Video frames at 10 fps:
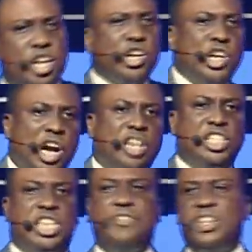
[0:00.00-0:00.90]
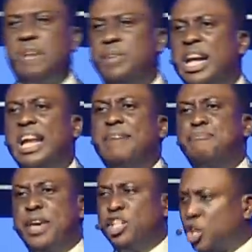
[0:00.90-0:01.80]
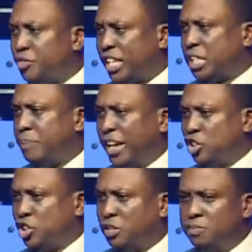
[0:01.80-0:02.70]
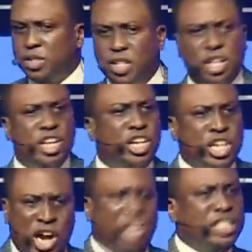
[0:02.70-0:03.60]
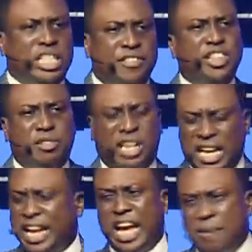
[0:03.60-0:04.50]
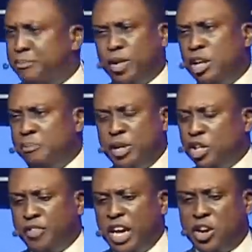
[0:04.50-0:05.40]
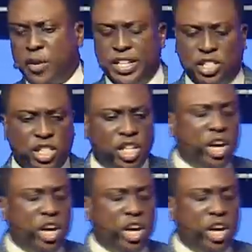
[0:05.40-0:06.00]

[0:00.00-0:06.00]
God is giving them a clear picture of expansion. God is giving them a clear a picture of increase.